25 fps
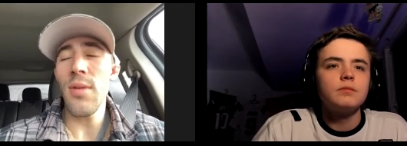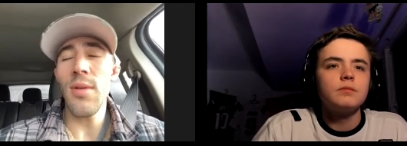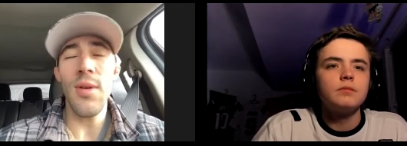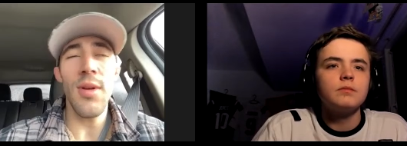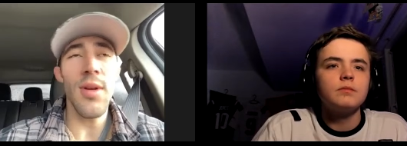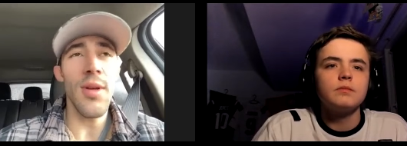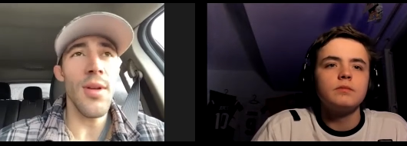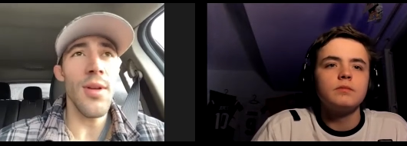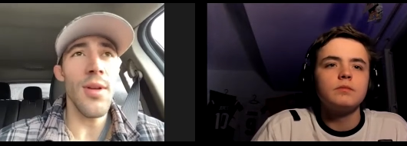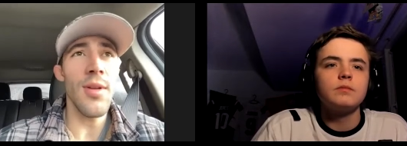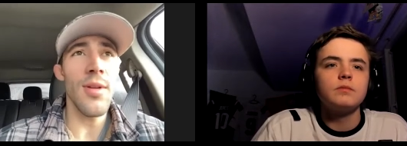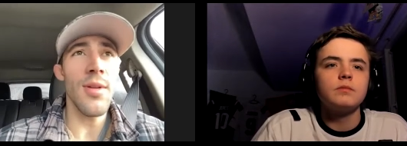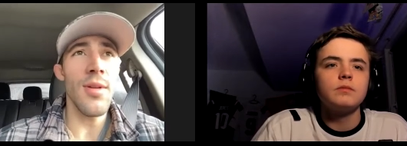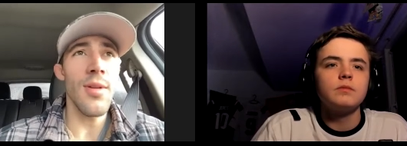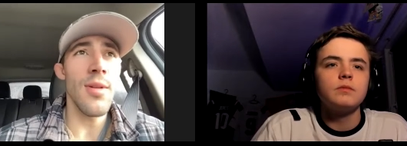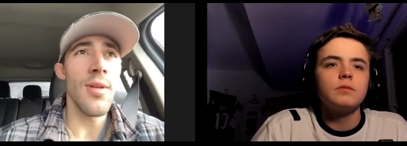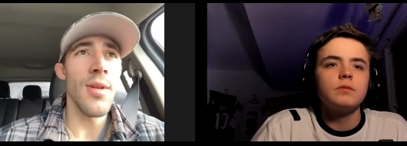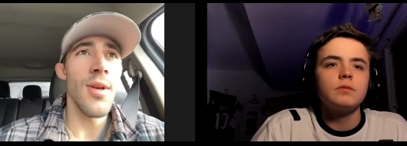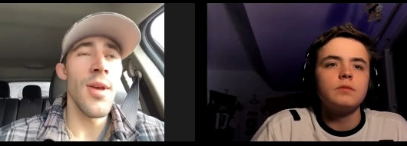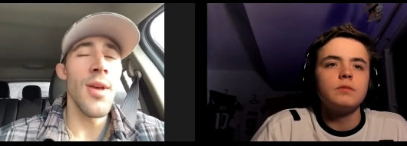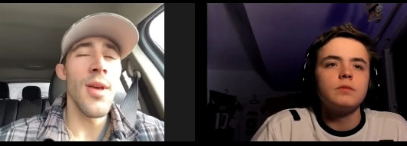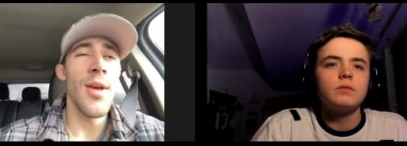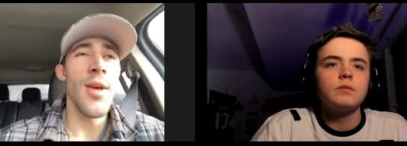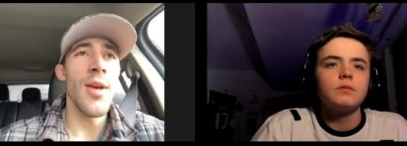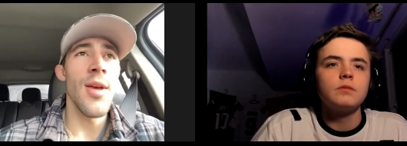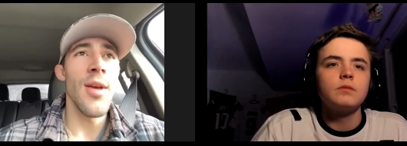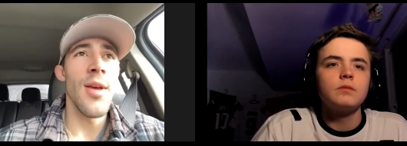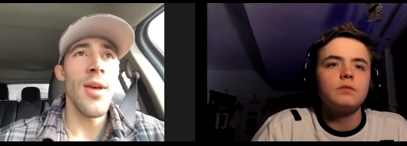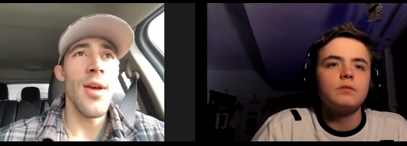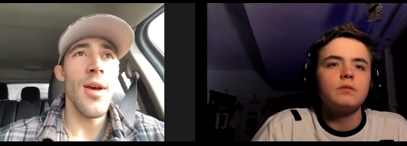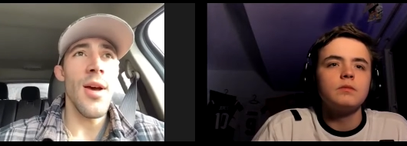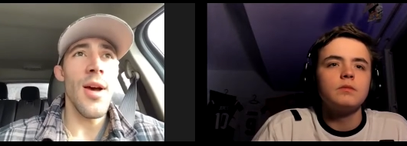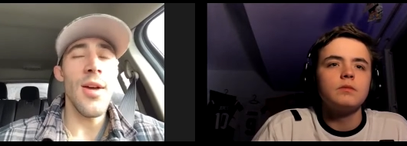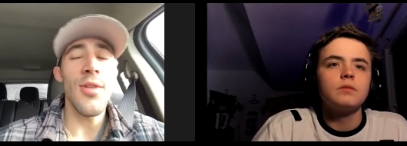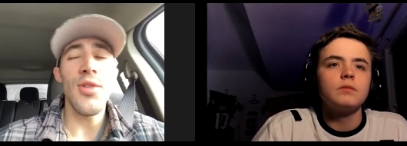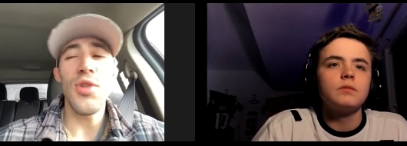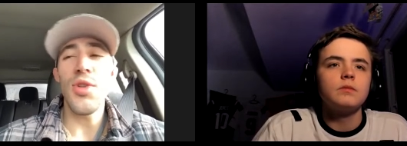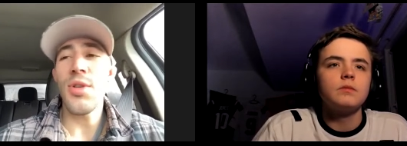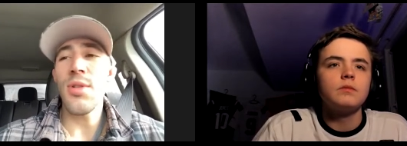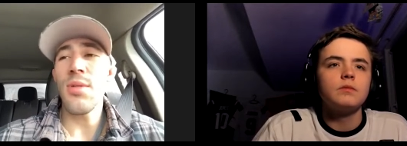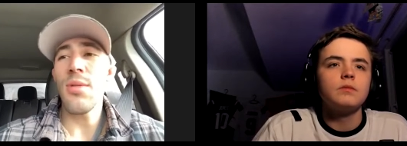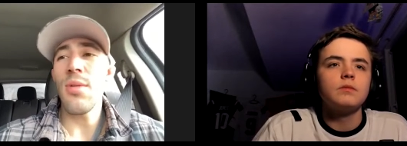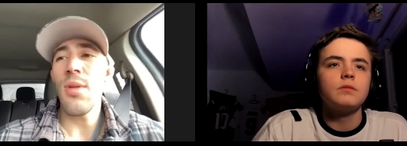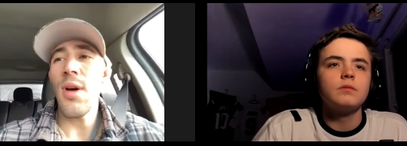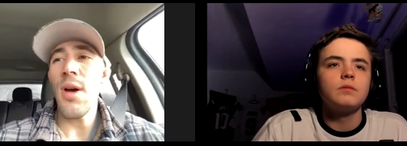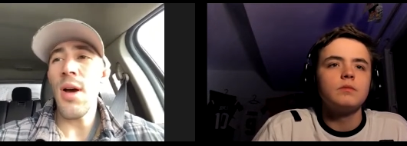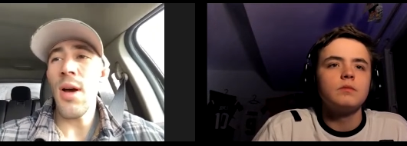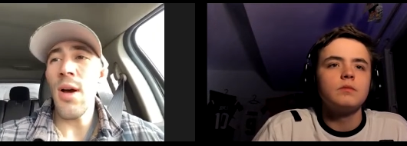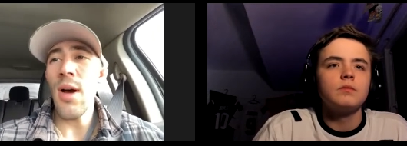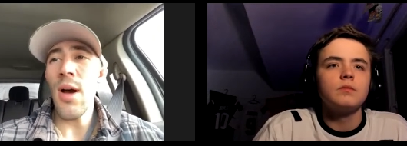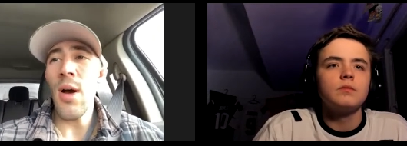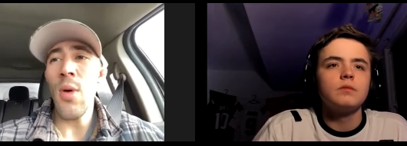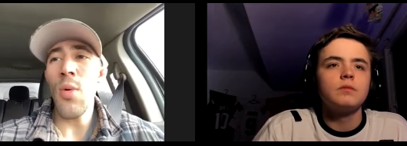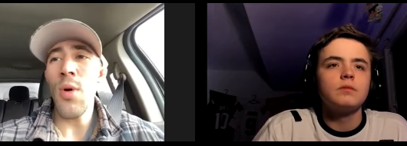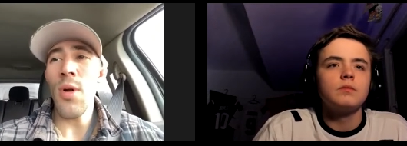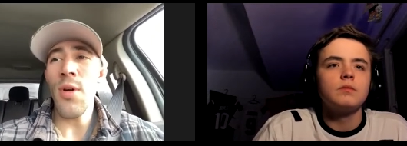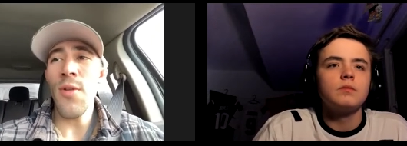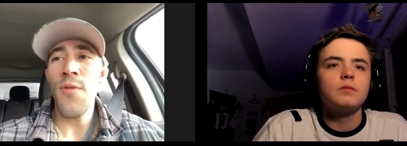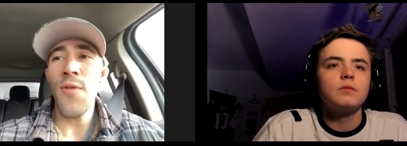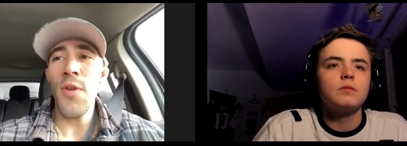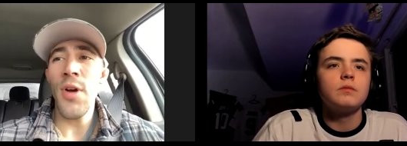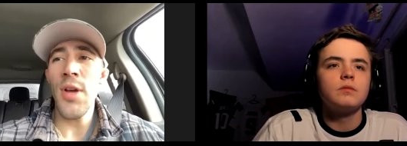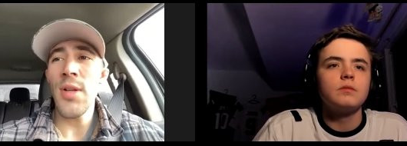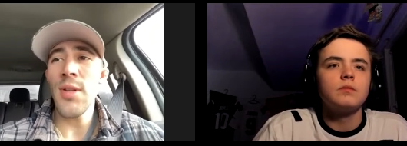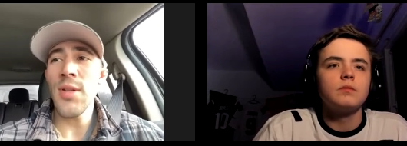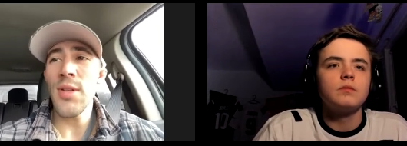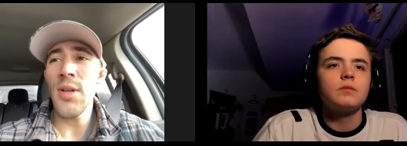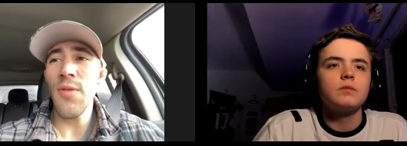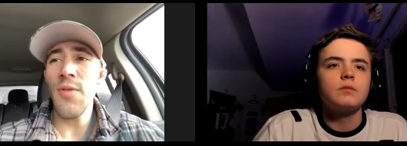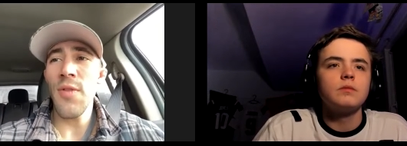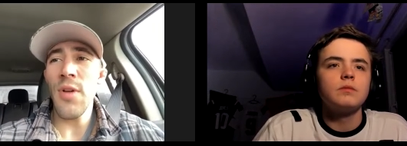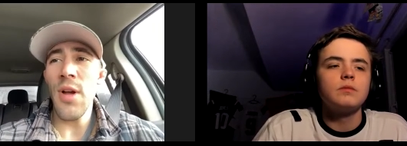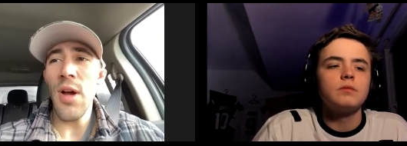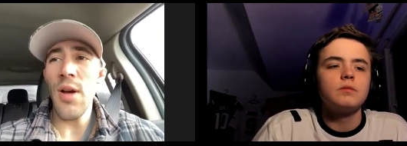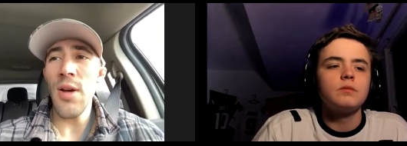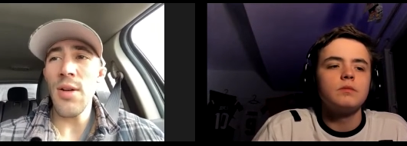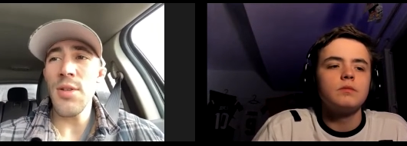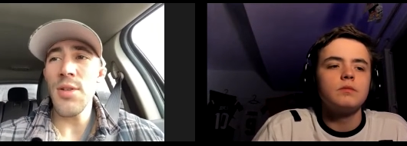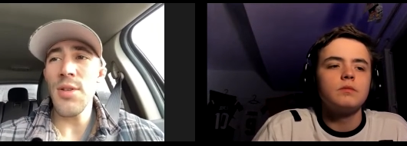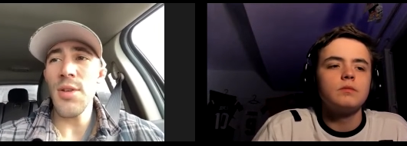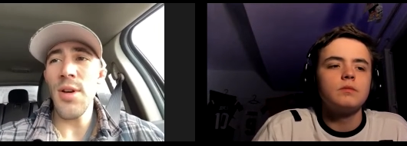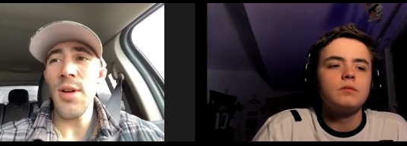Speaker 1: And I just, I, I want to fight tough guys.